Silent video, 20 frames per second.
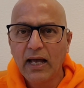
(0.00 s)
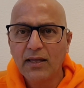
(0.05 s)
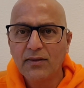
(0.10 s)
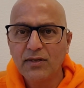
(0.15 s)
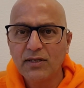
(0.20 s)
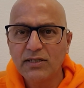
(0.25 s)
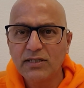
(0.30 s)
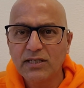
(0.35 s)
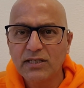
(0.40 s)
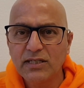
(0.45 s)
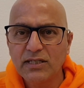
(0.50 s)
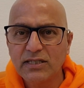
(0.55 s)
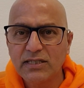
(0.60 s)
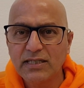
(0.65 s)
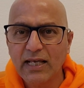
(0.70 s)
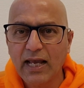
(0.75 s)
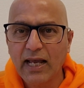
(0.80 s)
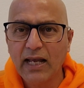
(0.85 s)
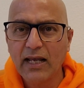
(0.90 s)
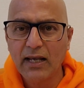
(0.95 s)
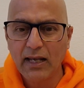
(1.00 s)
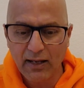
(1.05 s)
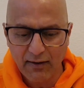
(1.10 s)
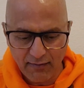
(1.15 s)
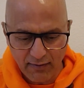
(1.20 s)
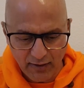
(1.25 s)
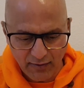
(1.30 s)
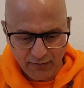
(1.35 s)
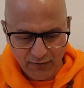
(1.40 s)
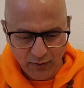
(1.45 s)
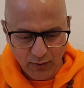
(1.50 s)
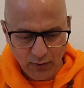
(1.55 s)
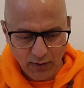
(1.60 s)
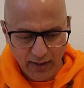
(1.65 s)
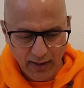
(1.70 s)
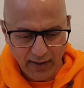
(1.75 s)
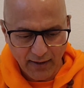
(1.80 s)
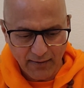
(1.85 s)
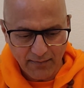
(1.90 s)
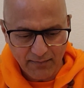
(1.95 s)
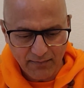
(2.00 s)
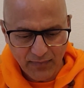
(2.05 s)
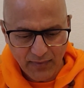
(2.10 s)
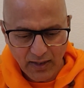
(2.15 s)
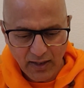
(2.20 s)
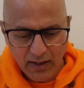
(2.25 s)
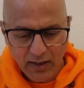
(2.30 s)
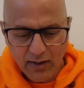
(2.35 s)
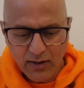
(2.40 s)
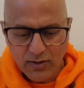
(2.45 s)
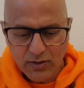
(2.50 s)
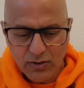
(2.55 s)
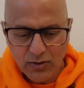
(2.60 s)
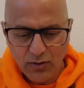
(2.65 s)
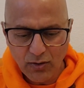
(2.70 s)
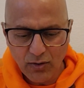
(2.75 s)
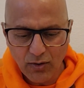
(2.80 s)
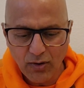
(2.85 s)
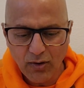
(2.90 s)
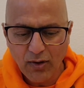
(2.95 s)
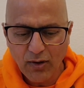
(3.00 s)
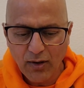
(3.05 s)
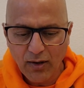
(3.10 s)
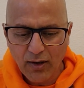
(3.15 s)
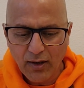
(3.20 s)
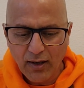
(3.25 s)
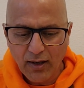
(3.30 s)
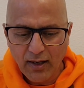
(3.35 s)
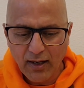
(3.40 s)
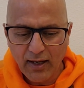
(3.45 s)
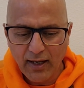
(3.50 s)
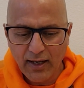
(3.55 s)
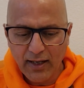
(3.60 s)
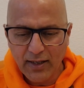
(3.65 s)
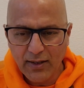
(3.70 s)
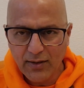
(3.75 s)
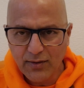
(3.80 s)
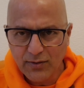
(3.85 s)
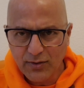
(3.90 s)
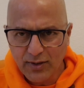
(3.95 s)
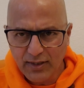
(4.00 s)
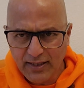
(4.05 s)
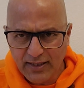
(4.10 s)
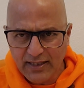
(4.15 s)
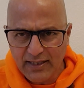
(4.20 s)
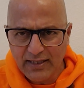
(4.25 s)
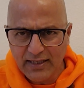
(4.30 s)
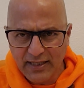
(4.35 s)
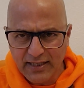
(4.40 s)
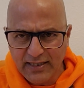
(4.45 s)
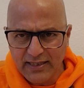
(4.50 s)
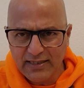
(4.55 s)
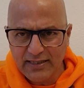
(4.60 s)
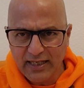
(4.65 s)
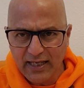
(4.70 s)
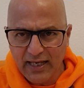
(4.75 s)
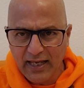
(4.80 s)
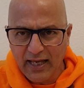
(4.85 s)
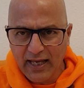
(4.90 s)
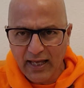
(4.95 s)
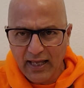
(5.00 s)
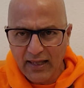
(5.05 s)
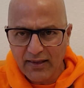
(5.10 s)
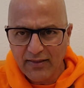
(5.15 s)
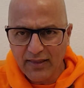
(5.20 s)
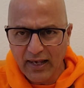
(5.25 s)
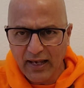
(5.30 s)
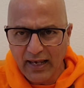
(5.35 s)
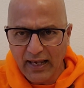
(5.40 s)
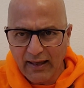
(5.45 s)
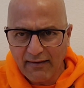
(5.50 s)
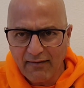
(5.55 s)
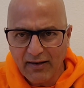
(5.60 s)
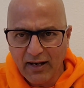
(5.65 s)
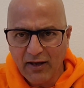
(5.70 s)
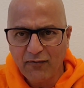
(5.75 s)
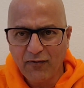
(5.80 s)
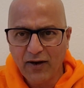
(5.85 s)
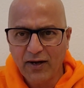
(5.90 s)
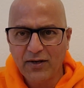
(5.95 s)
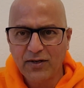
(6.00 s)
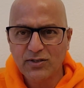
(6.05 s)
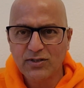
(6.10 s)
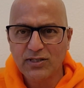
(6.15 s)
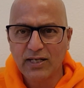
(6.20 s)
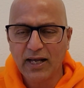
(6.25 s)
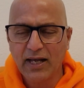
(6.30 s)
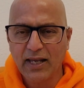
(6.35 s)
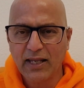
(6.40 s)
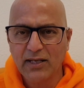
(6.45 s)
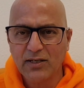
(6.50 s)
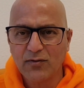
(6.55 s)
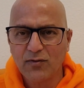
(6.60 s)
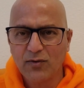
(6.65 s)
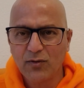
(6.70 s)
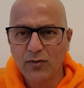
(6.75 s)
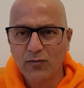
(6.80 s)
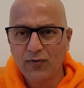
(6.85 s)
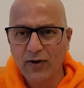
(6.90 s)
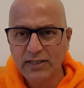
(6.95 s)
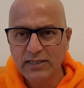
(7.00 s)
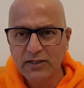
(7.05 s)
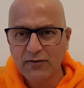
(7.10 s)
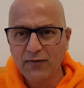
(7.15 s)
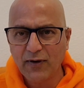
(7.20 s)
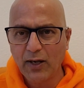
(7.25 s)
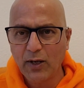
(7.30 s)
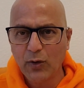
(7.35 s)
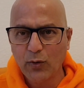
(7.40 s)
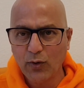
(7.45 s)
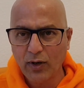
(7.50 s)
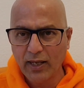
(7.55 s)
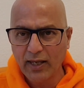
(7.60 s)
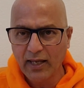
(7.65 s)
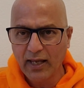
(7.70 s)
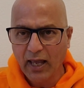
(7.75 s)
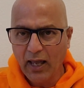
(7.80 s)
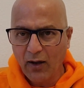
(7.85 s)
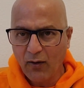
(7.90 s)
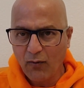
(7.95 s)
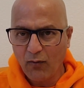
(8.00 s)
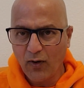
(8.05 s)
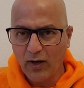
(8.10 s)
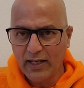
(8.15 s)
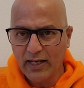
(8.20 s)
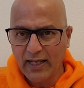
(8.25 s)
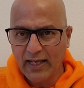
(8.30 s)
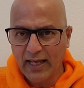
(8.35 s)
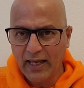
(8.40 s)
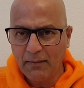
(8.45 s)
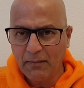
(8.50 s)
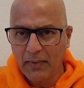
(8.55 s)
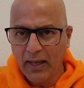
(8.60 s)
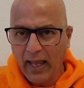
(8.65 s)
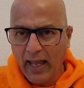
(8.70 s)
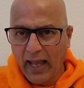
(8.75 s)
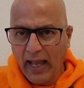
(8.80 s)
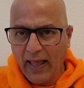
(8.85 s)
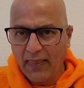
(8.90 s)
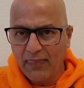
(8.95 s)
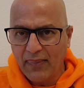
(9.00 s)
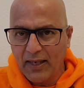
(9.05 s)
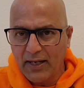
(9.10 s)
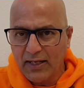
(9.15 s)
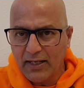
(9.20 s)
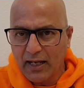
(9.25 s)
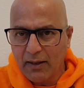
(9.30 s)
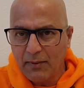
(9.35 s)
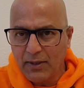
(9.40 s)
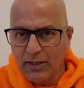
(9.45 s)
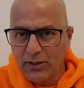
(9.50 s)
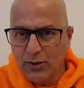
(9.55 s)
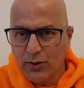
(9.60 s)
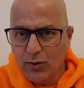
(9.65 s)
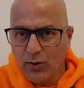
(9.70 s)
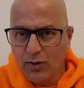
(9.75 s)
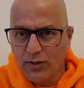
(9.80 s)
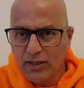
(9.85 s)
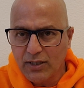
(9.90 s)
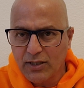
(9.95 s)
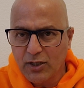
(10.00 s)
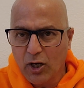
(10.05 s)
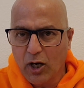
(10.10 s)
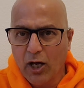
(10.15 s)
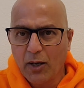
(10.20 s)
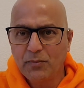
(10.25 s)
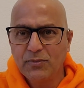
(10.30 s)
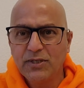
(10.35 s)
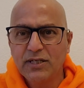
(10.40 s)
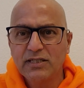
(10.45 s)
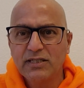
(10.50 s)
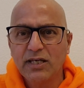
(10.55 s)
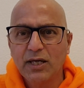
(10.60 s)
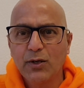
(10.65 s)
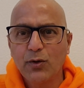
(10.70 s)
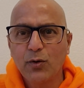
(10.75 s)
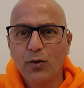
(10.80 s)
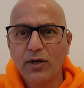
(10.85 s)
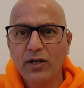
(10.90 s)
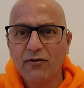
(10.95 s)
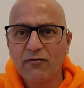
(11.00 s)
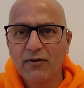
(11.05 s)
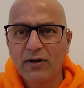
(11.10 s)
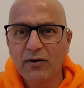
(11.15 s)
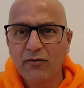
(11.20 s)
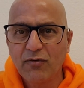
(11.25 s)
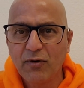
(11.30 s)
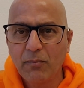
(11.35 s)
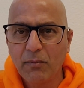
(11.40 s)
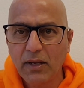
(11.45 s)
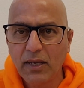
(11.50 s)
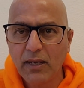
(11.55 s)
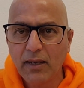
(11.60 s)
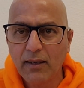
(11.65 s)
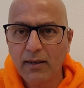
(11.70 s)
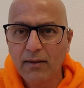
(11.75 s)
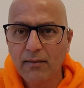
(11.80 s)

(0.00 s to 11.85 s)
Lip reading: This is the second level of knowing. So this is the level of understanding. And first of all, knowing what I am, and then coming to know that the objects are no different from me.